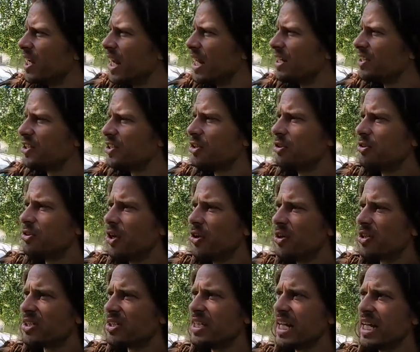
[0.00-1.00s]
And so you'll
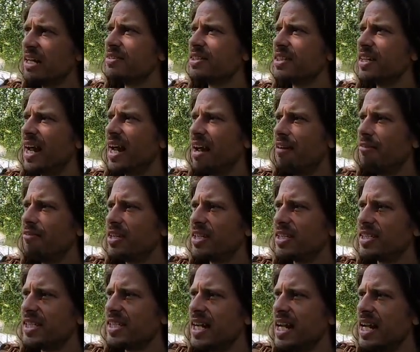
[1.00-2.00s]
notice natives that have
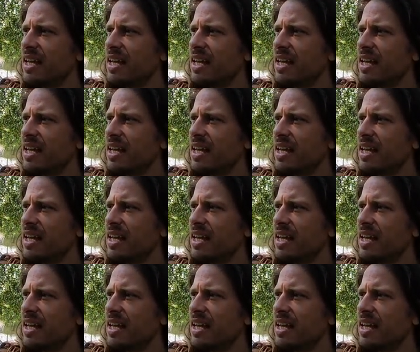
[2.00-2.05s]
this,